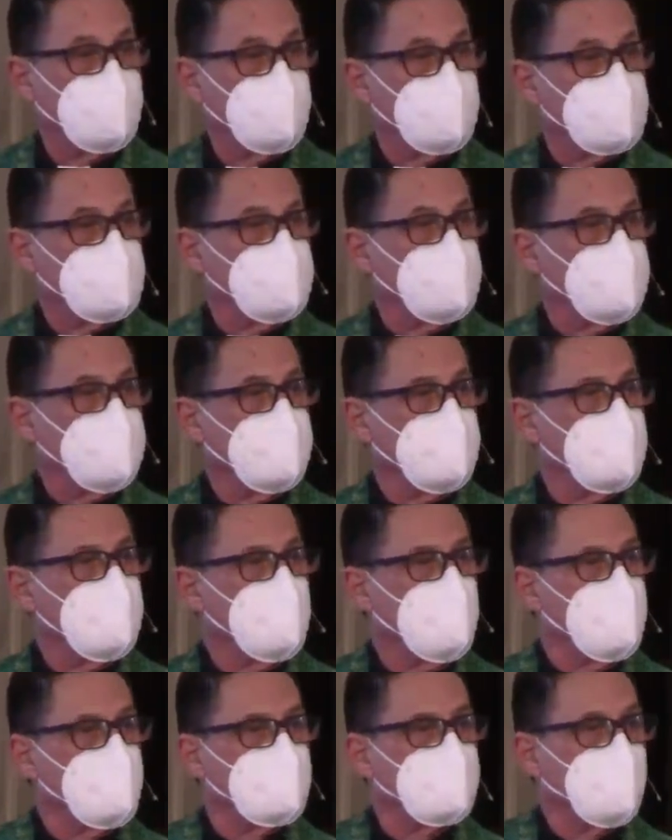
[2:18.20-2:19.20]

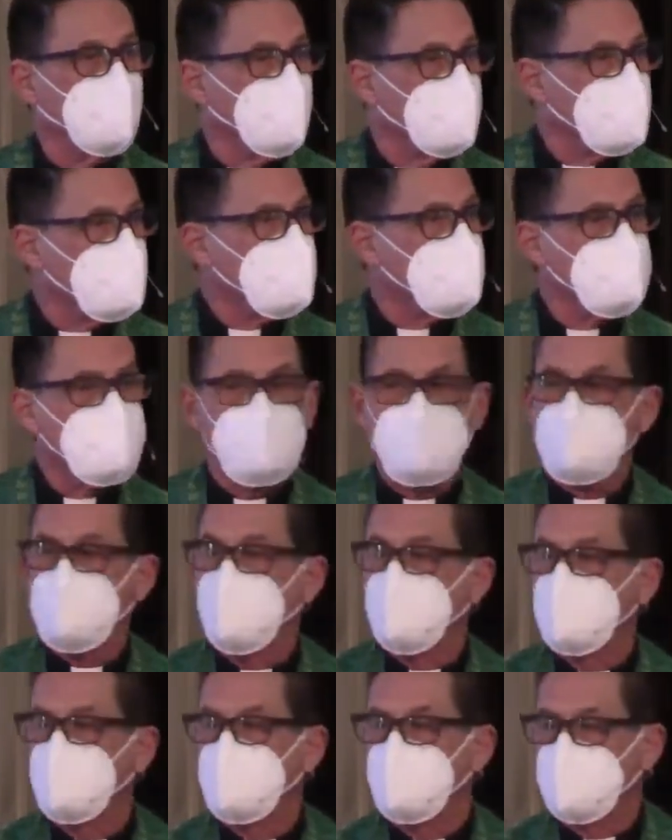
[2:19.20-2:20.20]
Lynn Burge's
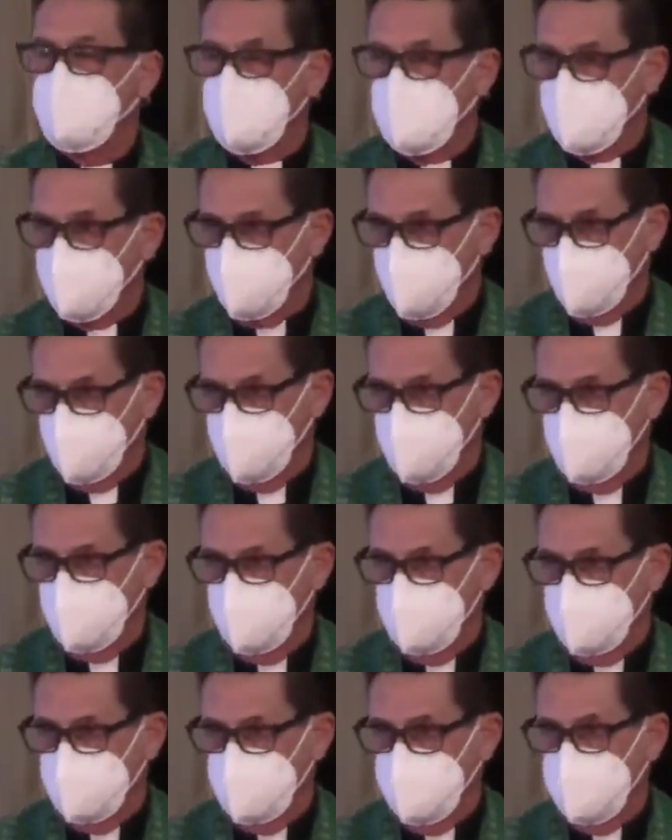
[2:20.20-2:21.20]
mother,
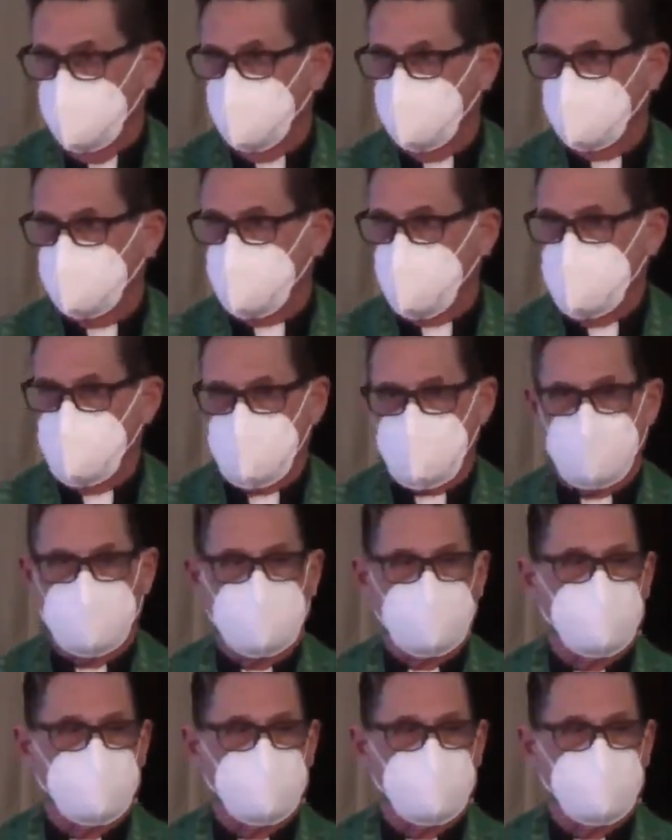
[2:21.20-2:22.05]
Edith Tyson,